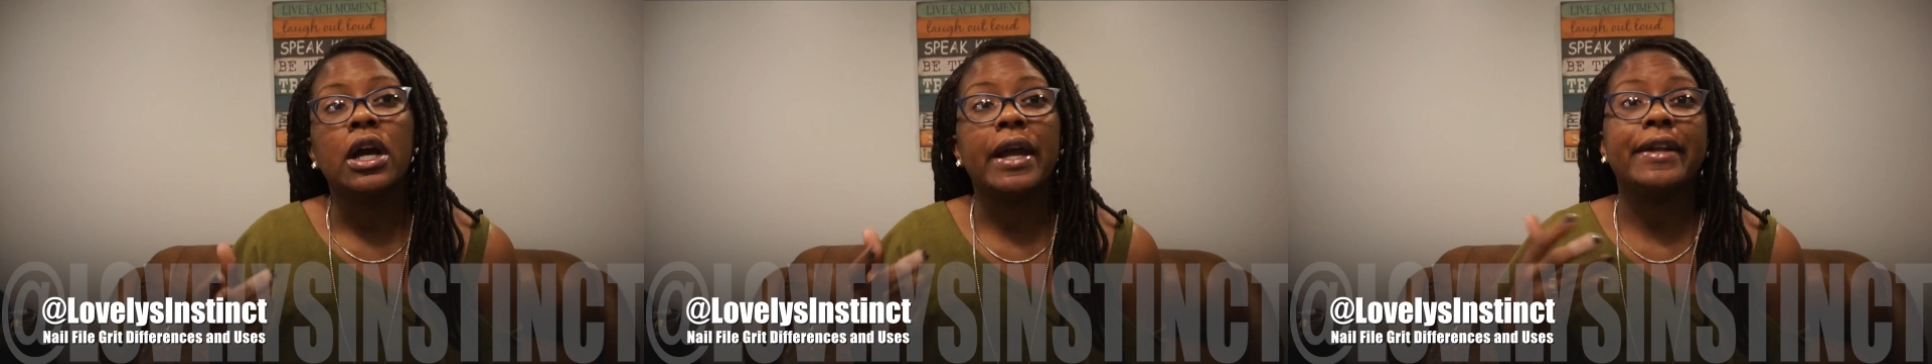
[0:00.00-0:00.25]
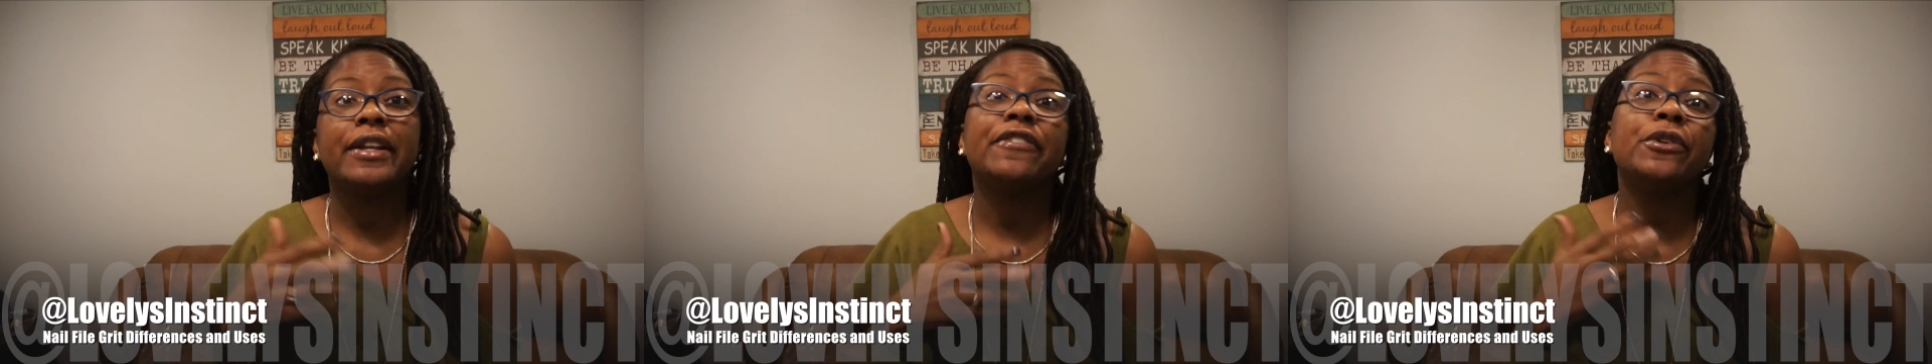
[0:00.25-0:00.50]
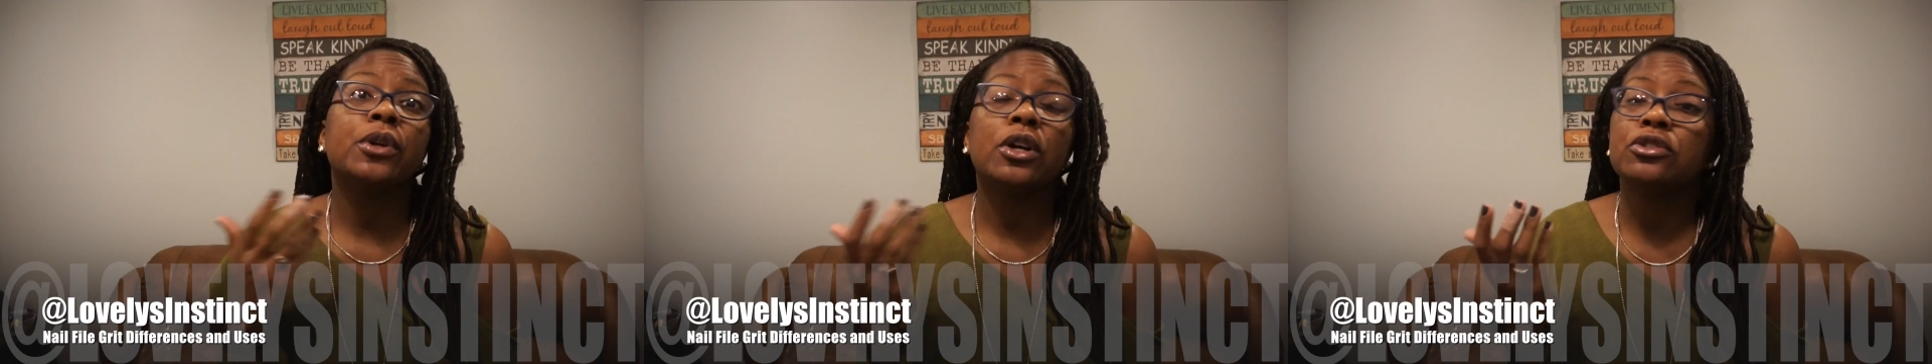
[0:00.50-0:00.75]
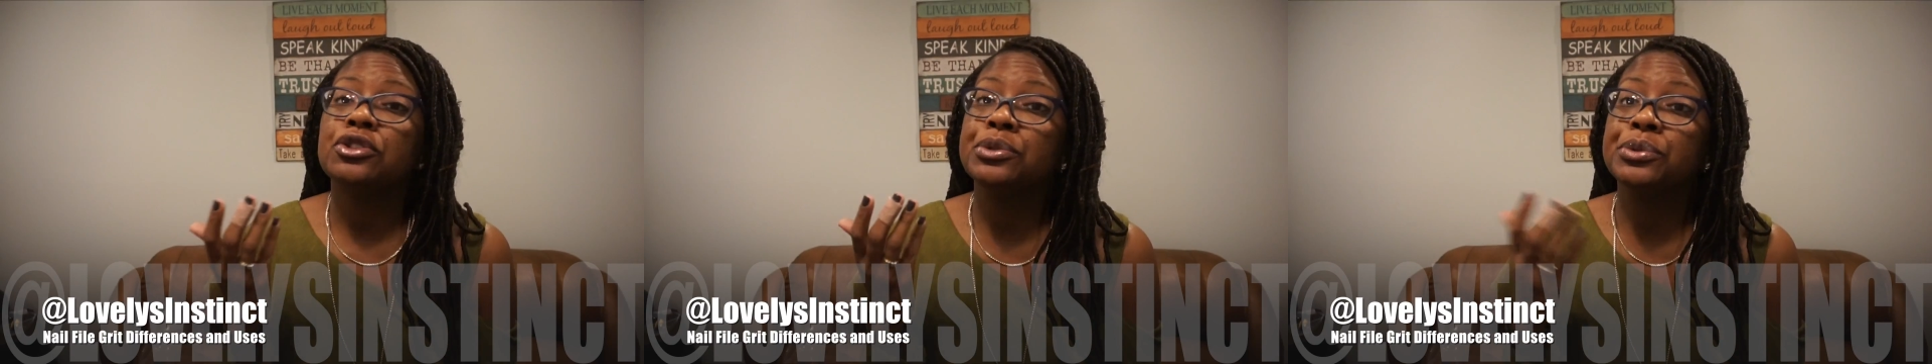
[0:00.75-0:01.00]
and if you
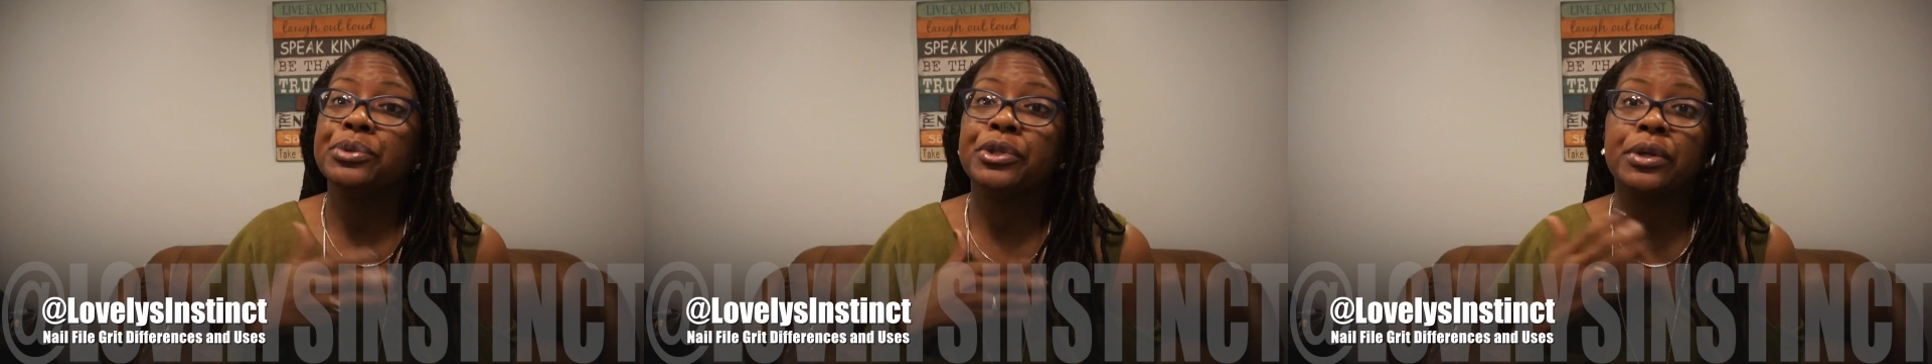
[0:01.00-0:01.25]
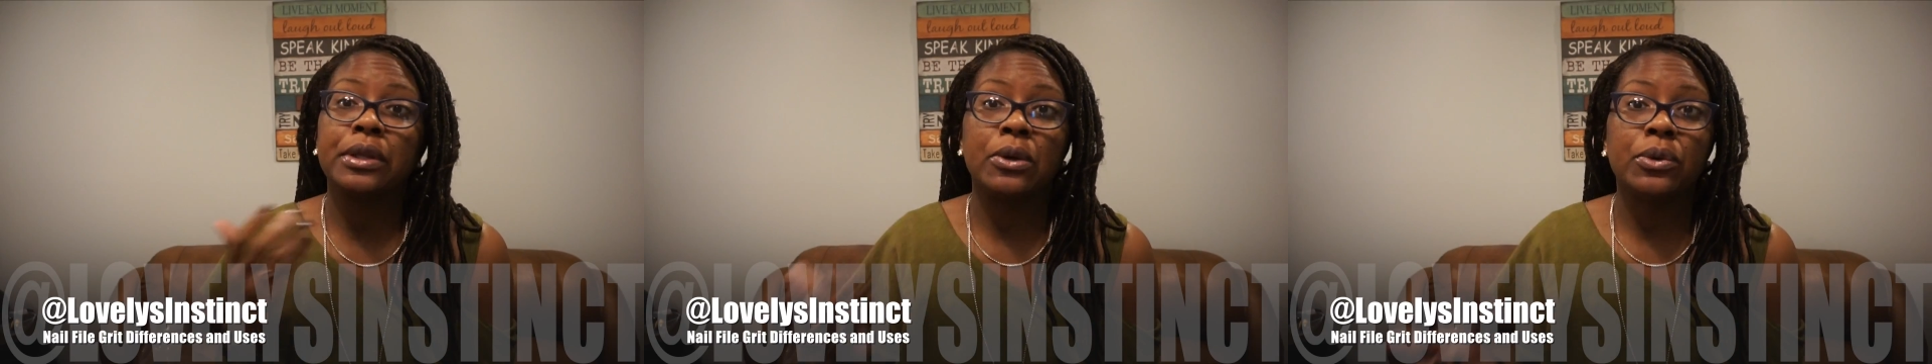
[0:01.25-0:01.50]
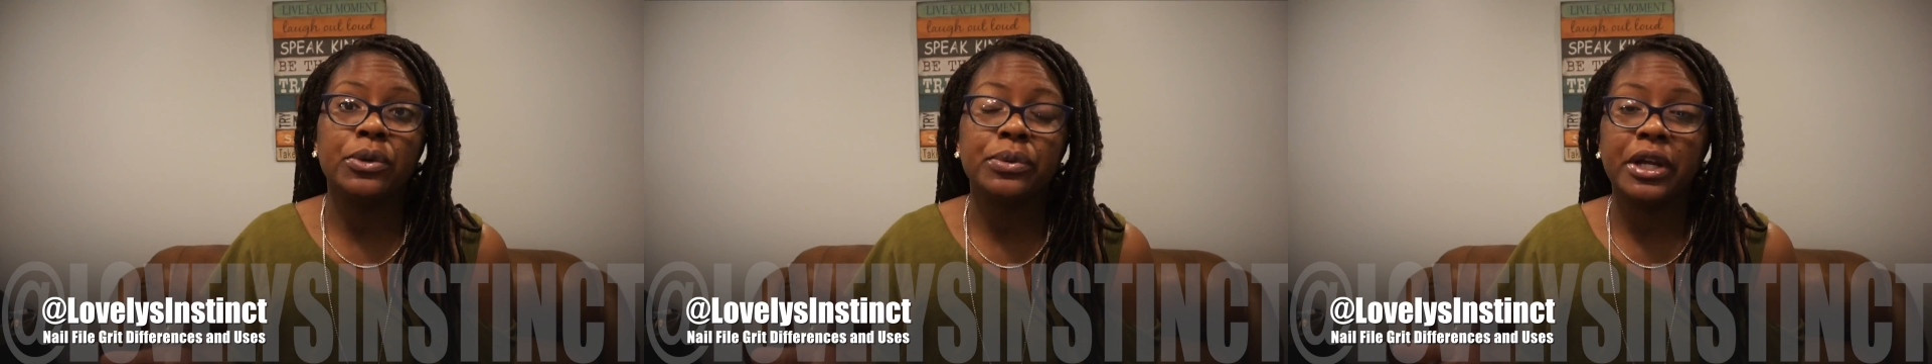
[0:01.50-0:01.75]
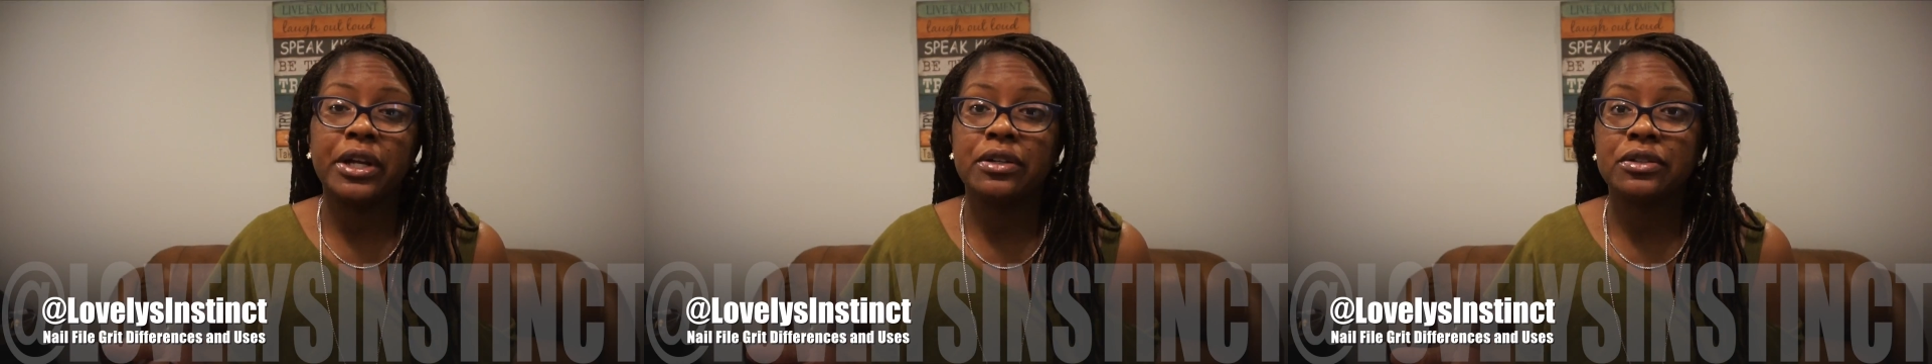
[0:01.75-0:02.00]
go to your local
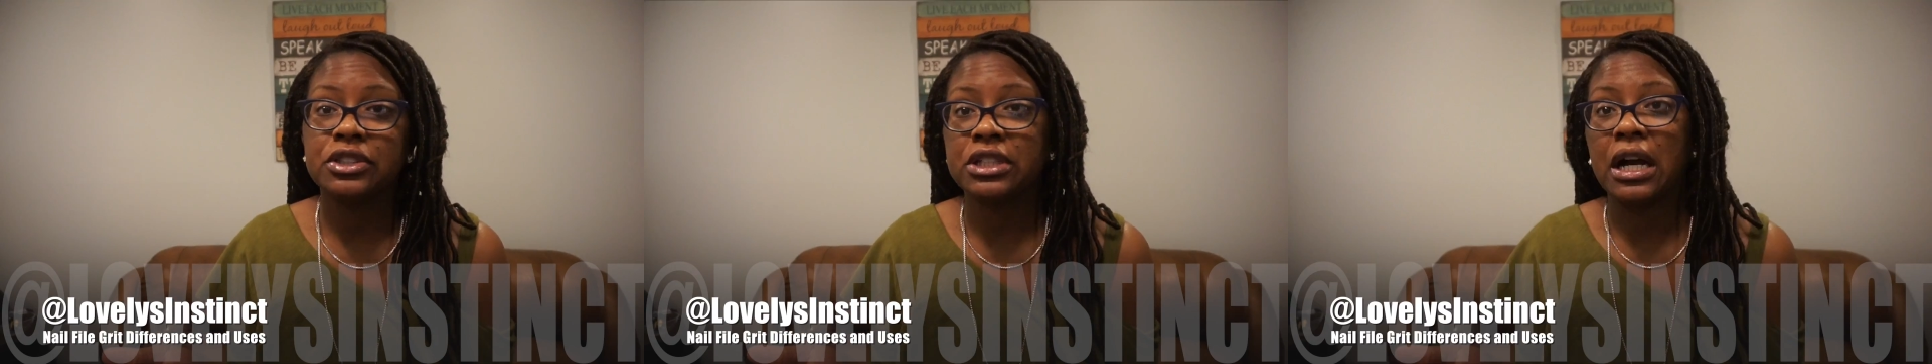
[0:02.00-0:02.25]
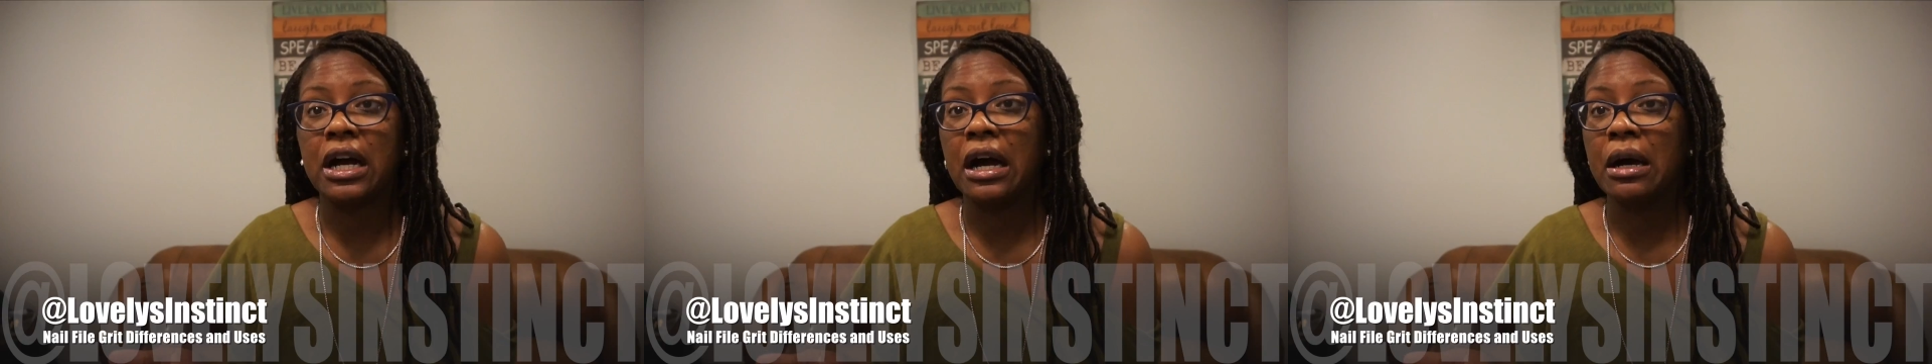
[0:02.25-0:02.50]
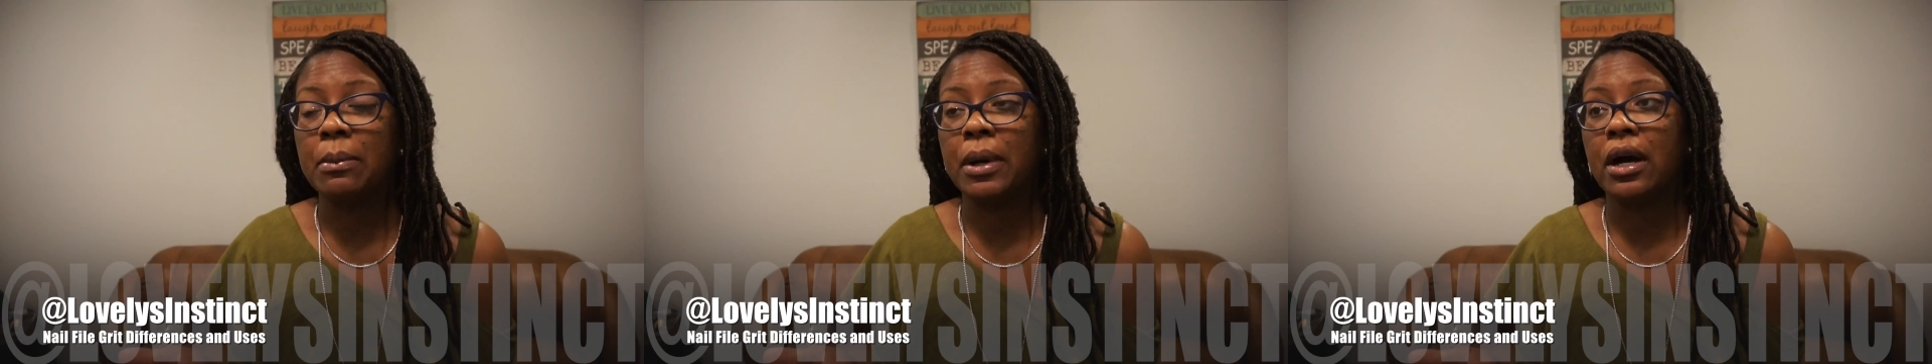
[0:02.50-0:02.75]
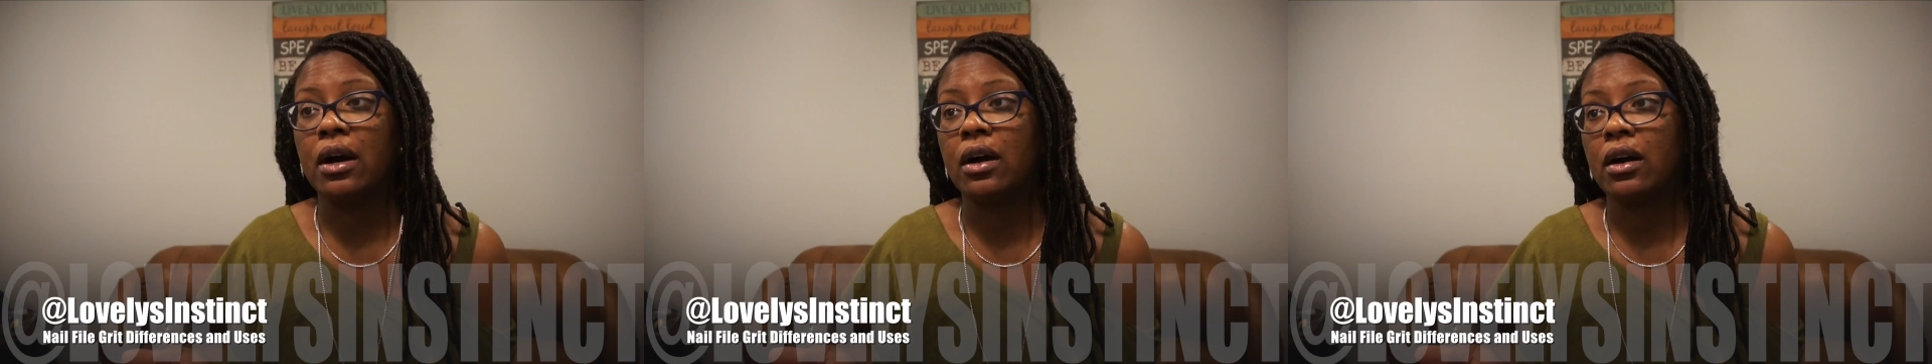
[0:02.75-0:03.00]
nail shop,
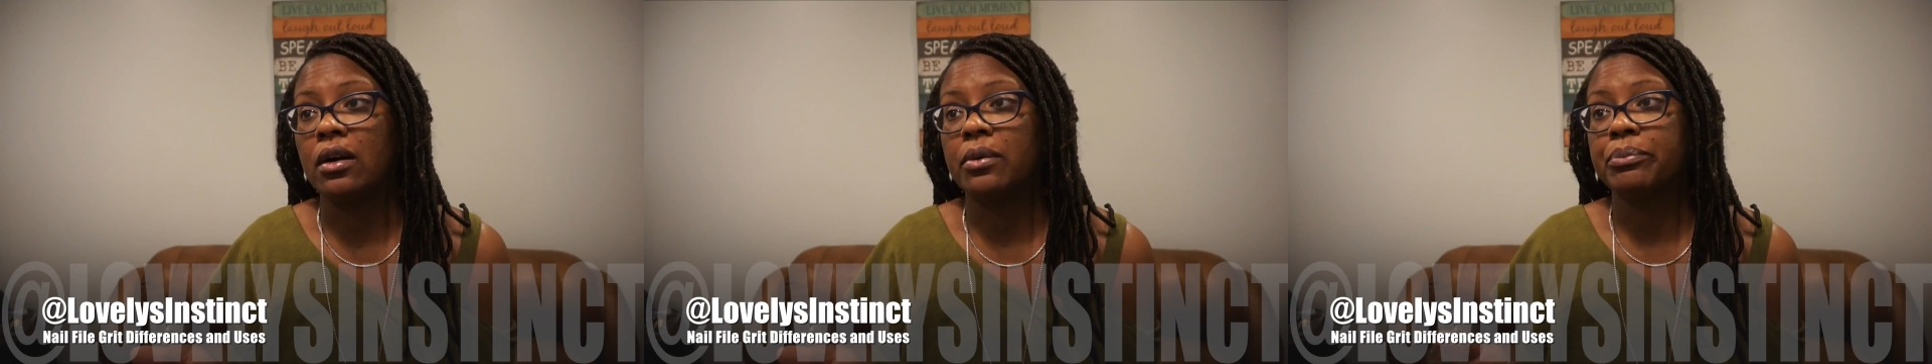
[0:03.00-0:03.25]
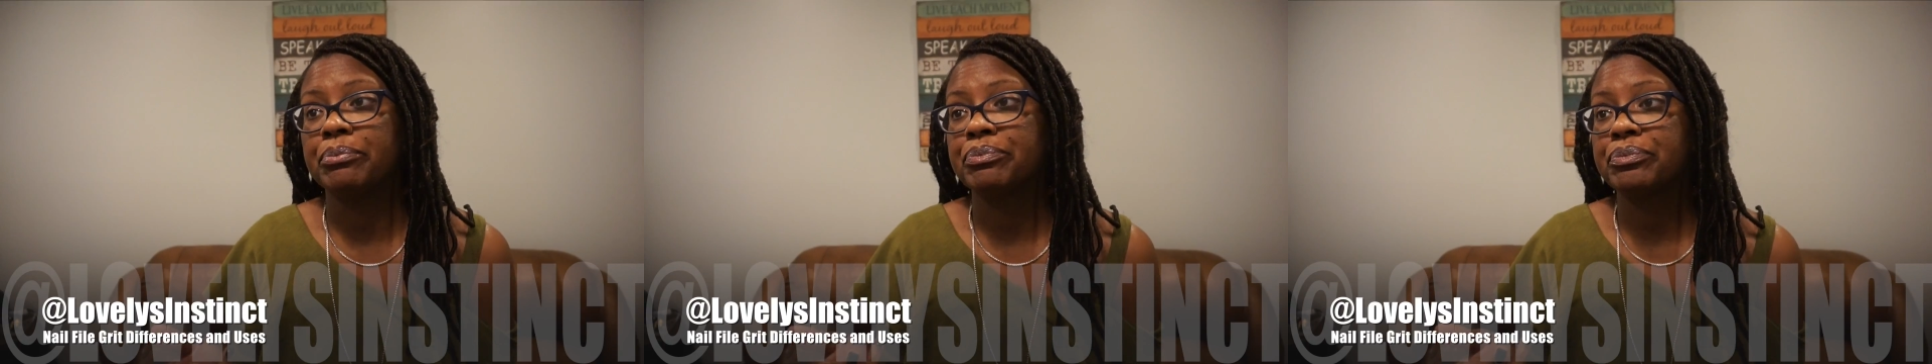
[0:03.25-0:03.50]
I